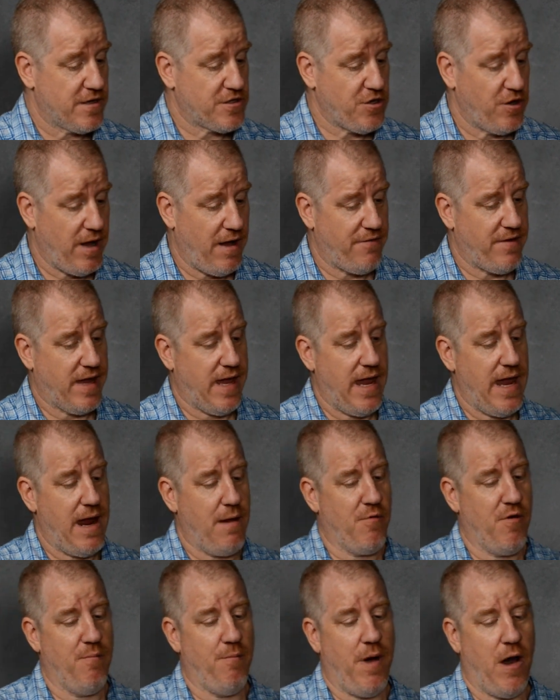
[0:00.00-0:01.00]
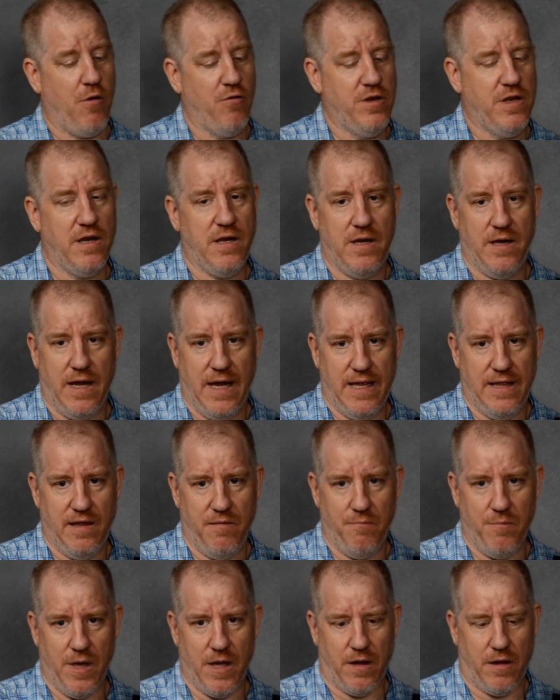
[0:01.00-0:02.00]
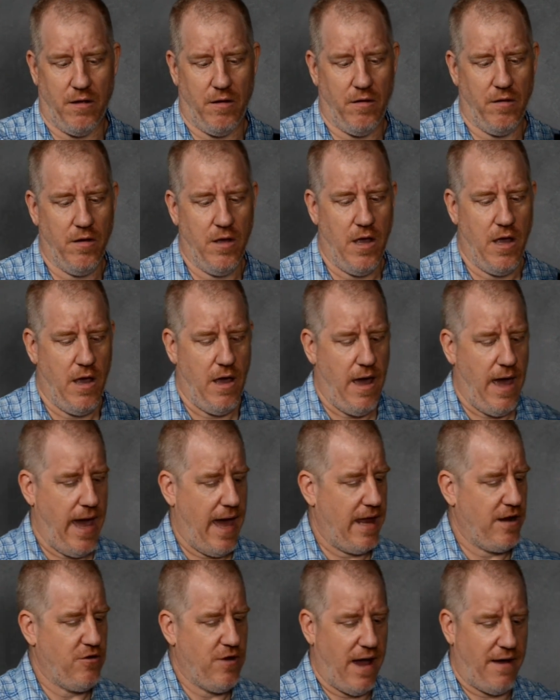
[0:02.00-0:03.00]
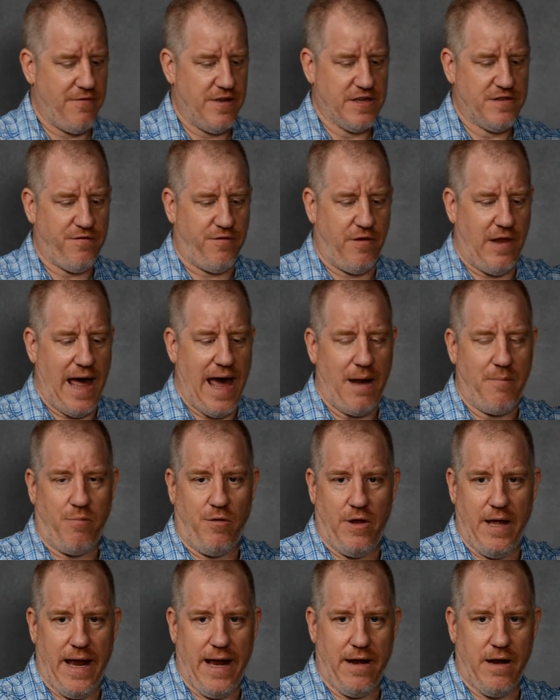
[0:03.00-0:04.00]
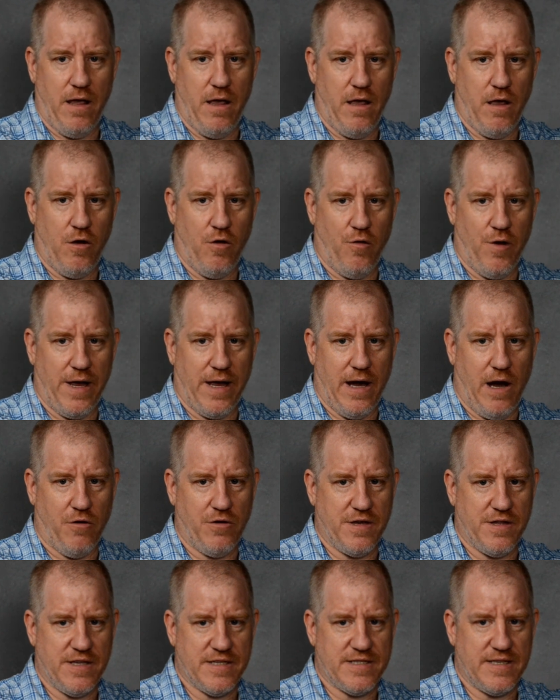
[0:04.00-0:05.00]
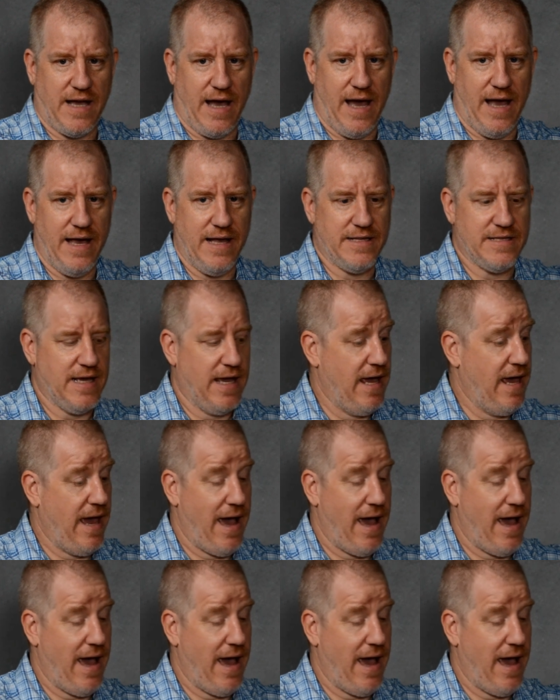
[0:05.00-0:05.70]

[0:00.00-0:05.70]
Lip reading: So you have the camera mounted in the middle and you have this flat plate going out to the sides,